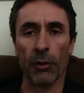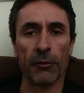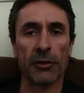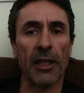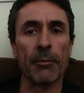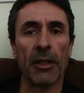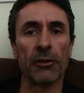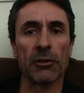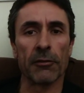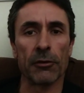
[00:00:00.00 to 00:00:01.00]
over 10
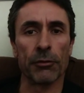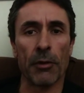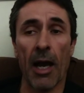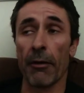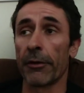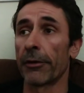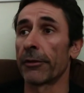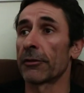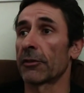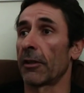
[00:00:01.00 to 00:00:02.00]
minutes, over 2
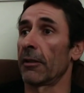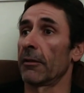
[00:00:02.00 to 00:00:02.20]
hours.